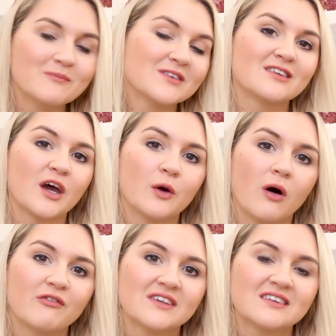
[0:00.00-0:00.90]
So
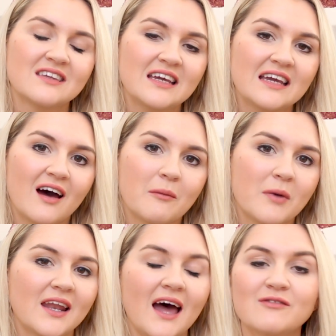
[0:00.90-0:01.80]
obviously
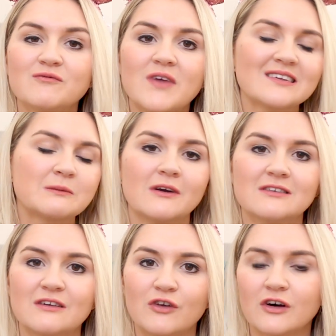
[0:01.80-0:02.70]
I'd had
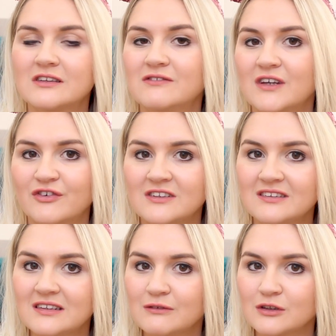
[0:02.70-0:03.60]
experience of lots of different
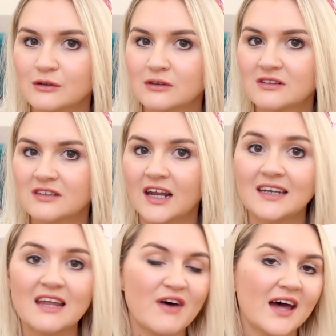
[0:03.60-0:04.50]
Disney resorts and
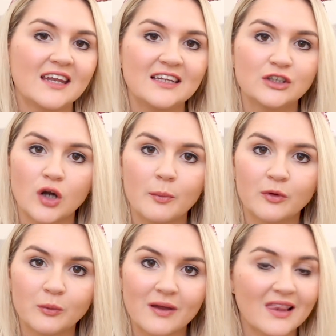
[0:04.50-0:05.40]
I'd never had any
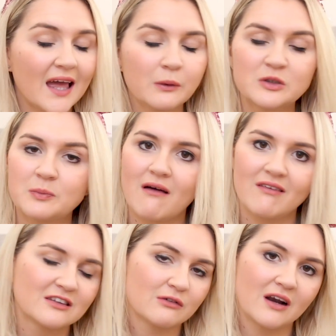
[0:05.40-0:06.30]
trouble with language
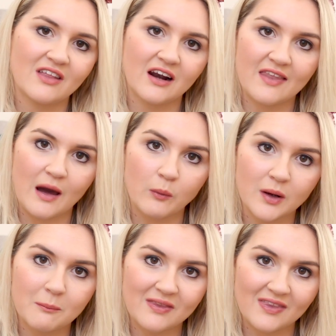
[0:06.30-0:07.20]
barriers or anything like that
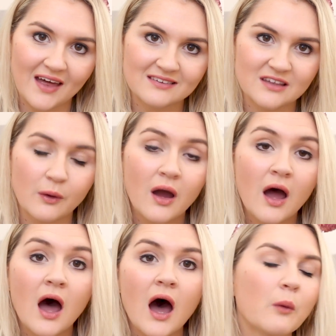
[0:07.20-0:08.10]
when I've been there. So
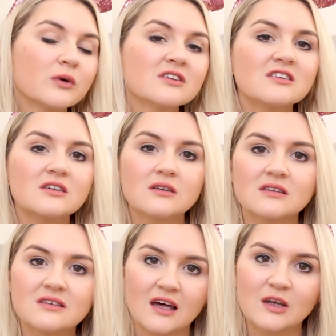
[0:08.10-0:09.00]
I wasn't too
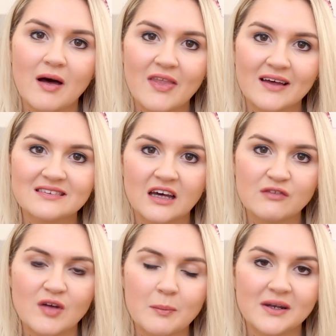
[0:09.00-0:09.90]
concerned about that side
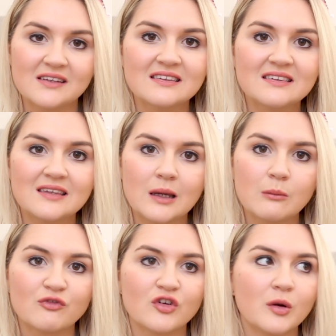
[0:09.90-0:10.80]
of it, but it did
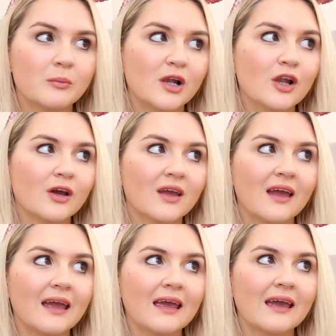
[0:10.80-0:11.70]
seem from
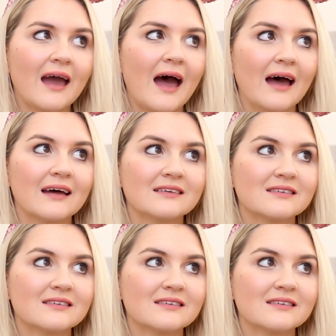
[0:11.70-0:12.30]
looking at